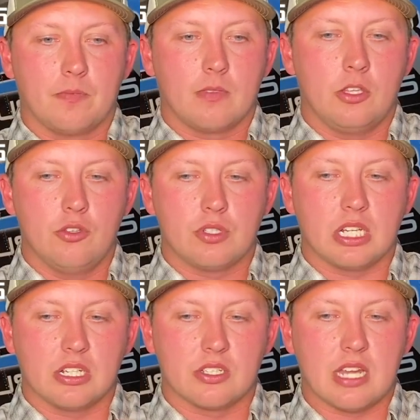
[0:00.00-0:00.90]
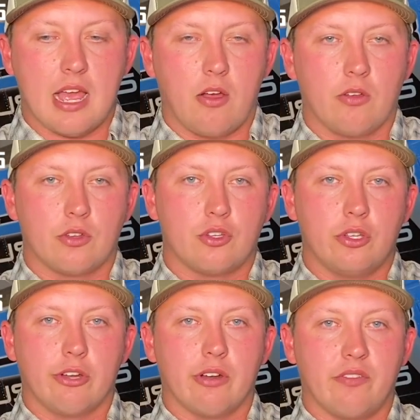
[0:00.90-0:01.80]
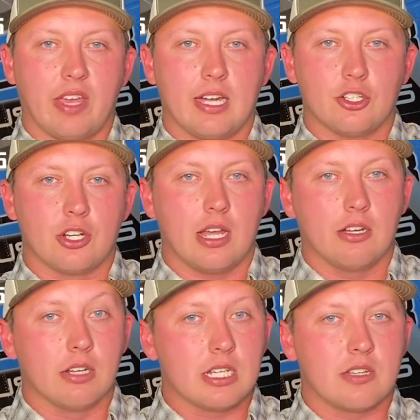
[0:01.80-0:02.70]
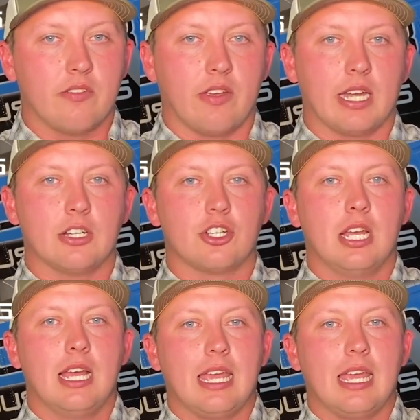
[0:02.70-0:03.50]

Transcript: using sound to your advantage, not your disadvantage,